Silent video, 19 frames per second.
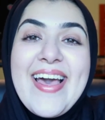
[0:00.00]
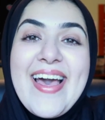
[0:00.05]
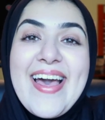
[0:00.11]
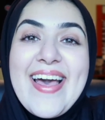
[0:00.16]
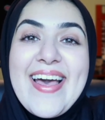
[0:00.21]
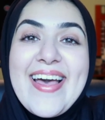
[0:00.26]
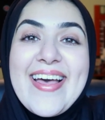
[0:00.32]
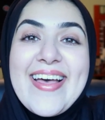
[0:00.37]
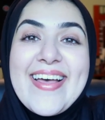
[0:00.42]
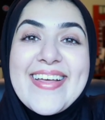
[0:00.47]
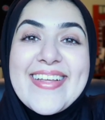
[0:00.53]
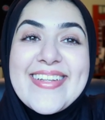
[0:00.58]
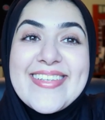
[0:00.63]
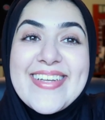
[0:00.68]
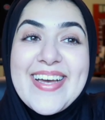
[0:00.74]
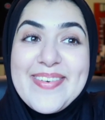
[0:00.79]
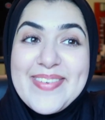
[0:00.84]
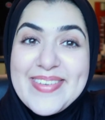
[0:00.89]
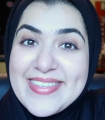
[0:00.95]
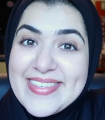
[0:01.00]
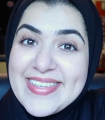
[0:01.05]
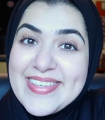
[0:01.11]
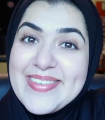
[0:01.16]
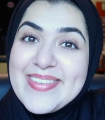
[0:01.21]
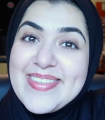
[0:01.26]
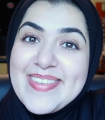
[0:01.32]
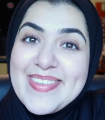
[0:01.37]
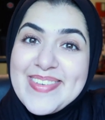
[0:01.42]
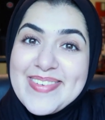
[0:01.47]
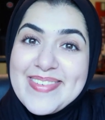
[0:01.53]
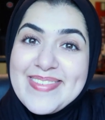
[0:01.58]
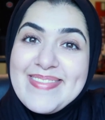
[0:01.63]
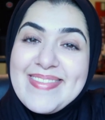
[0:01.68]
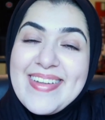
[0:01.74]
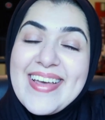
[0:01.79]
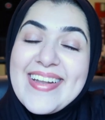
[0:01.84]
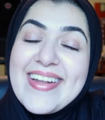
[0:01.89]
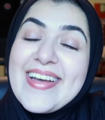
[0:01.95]
and I will see you
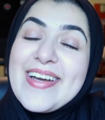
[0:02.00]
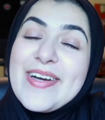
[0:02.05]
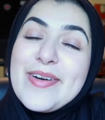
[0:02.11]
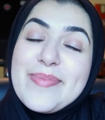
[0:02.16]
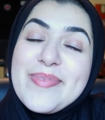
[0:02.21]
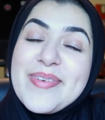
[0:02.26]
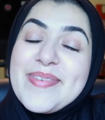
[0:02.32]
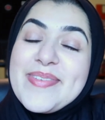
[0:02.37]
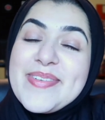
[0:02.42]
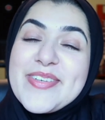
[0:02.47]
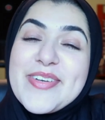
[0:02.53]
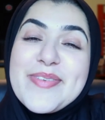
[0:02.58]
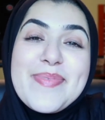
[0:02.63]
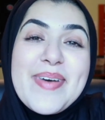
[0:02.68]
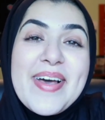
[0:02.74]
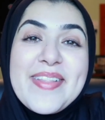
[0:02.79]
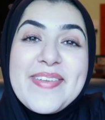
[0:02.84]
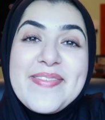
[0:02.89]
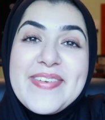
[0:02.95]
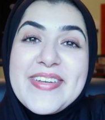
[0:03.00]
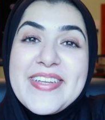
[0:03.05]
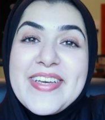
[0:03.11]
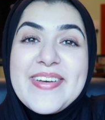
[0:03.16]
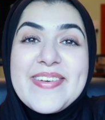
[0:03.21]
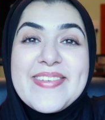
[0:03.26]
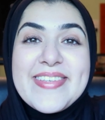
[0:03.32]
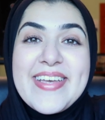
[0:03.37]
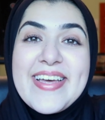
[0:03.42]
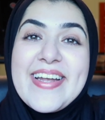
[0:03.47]
soon, and I hope you enjoyed my other videos,